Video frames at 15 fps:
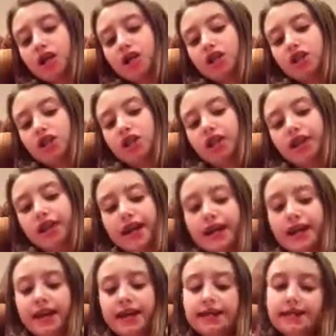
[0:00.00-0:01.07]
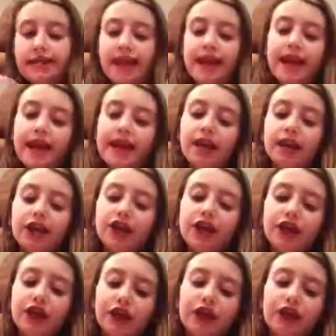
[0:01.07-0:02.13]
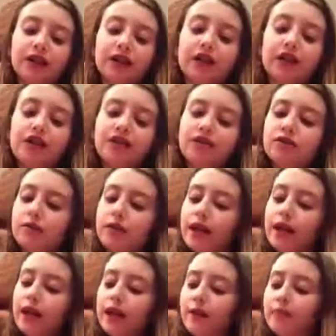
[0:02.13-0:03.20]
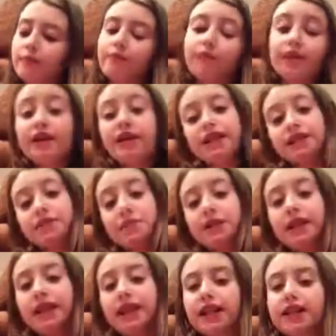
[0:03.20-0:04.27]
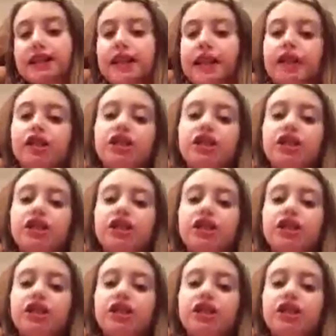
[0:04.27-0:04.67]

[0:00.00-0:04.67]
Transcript: she is a cook. So yeah, it's pretty nice. Like